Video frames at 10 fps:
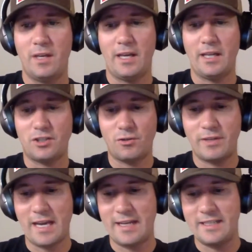And so
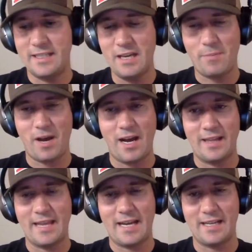the idea
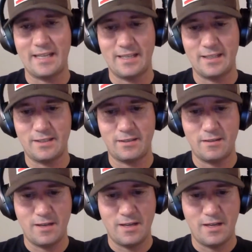behind that is
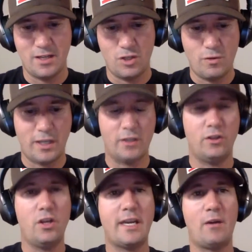you can
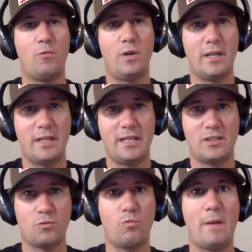look at one of
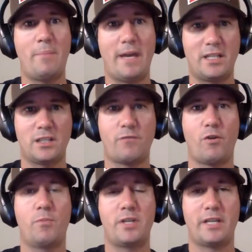these web pages for
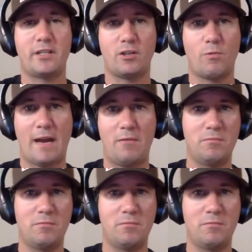a particular route.